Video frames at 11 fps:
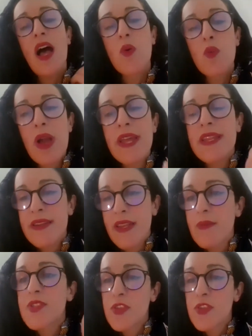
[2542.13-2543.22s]
when it
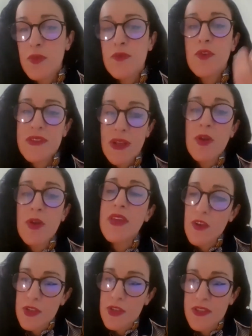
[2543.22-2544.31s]
comes to, for example, the
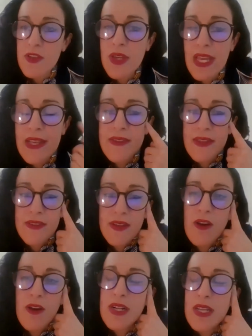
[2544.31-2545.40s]
Agostinho case that's
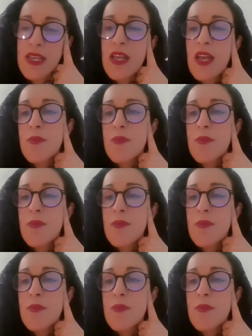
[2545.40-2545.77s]
currently